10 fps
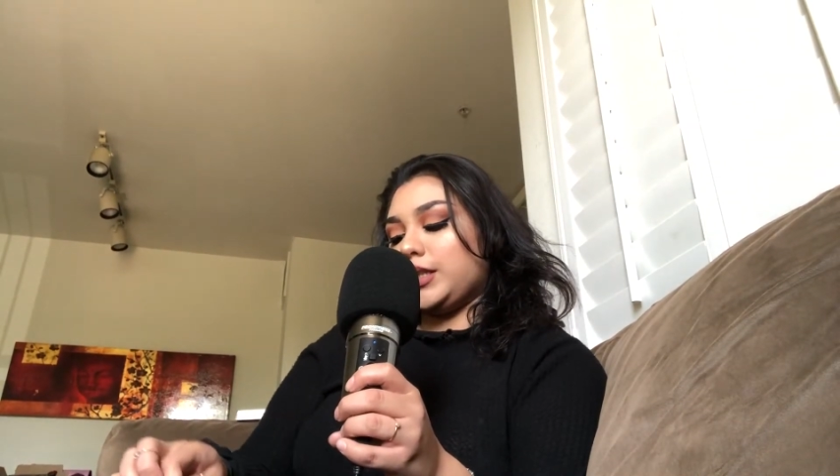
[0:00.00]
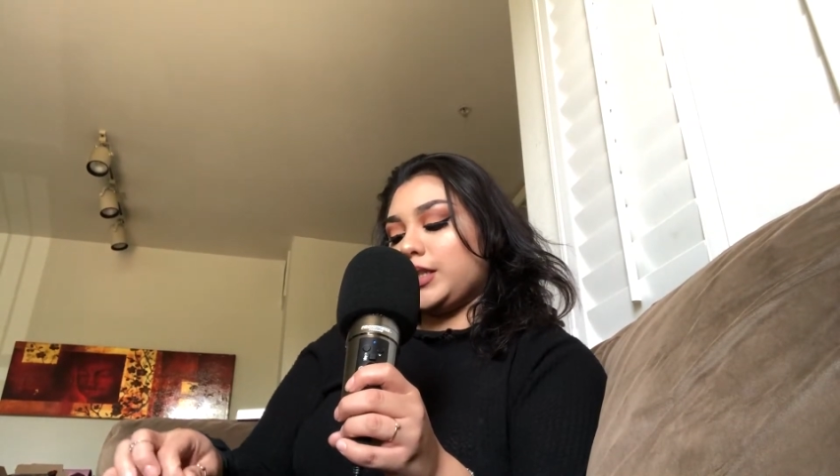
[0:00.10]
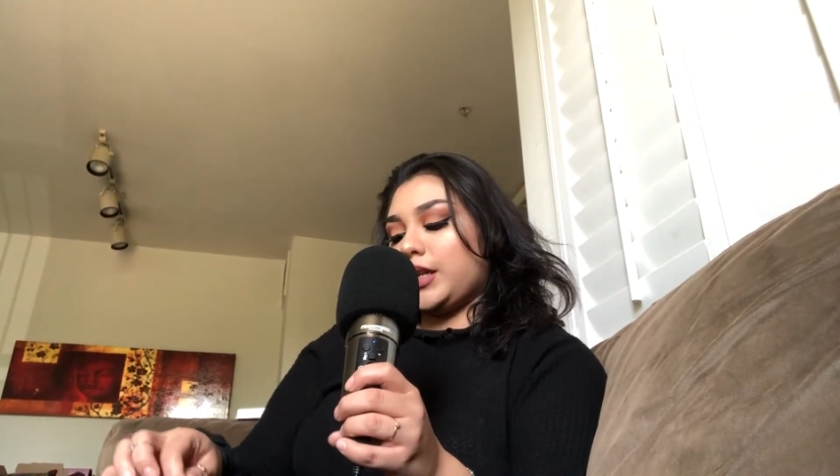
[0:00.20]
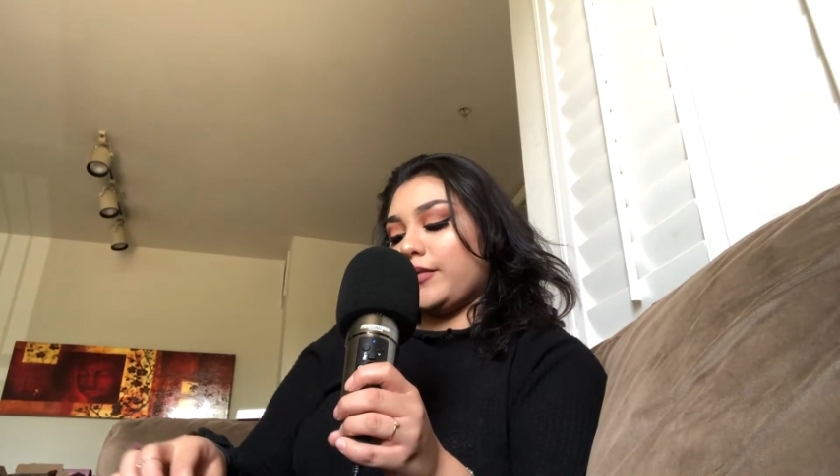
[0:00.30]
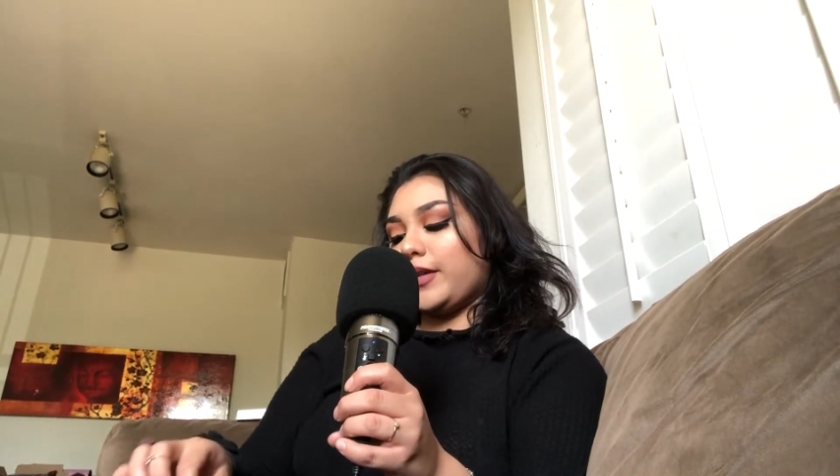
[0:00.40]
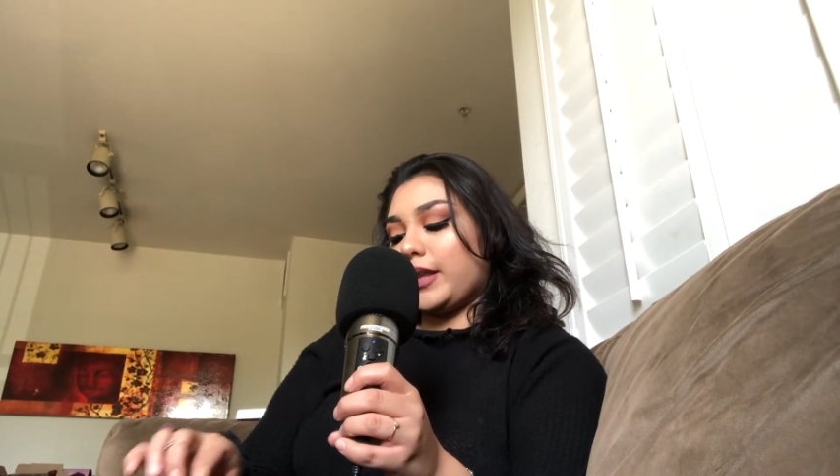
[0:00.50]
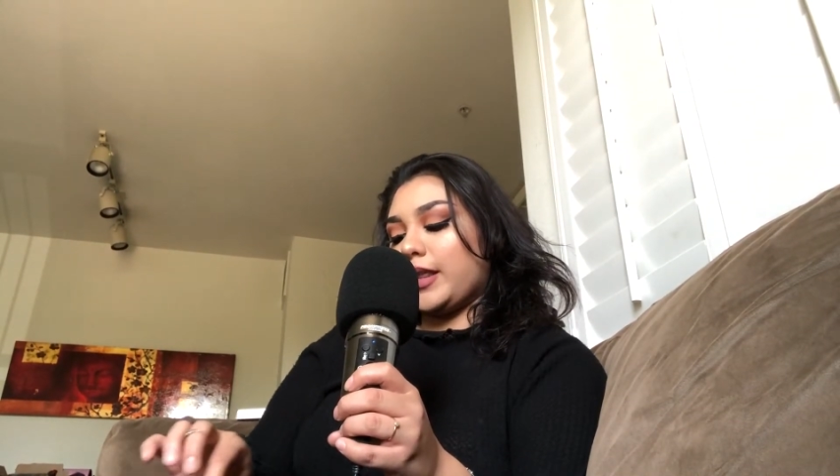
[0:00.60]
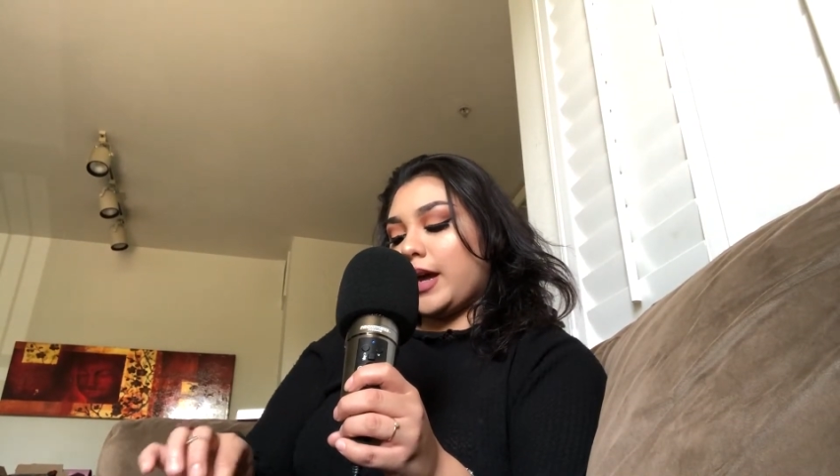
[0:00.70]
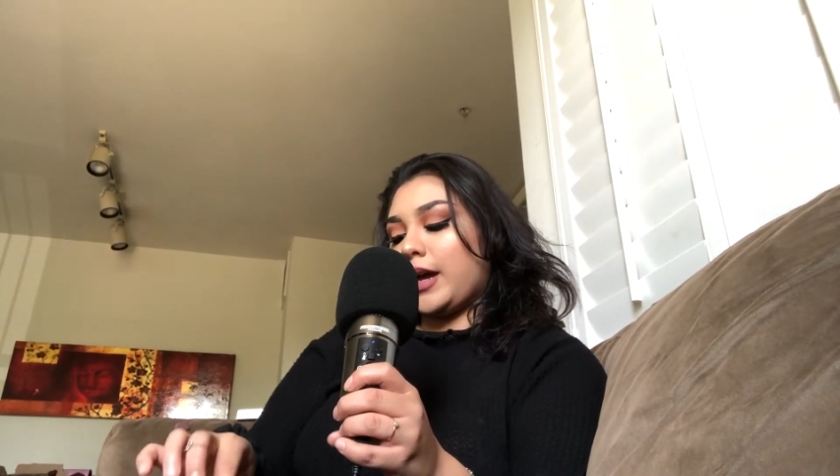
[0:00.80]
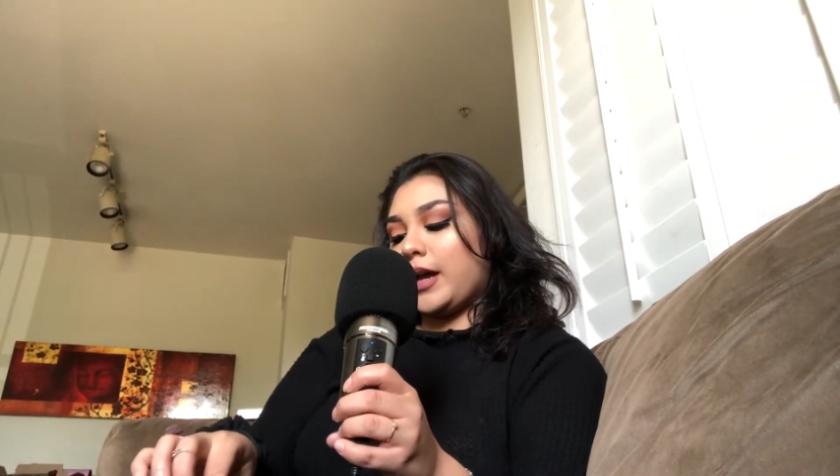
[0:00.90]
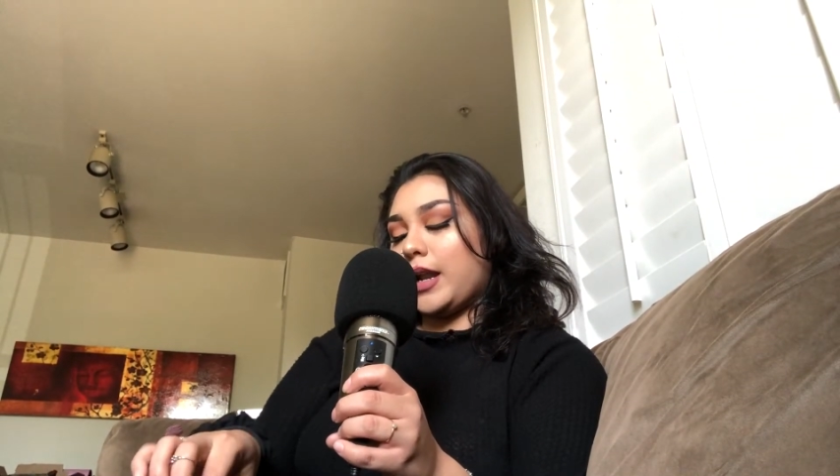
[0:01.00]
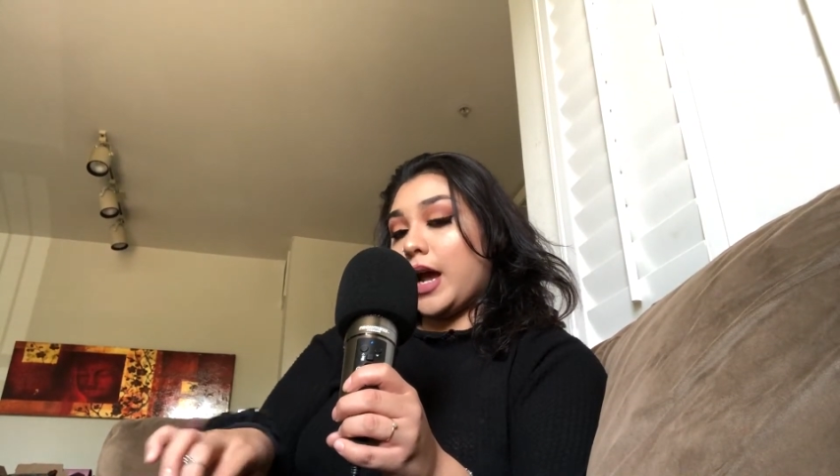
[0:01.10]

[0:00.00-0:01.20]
and stuff like that.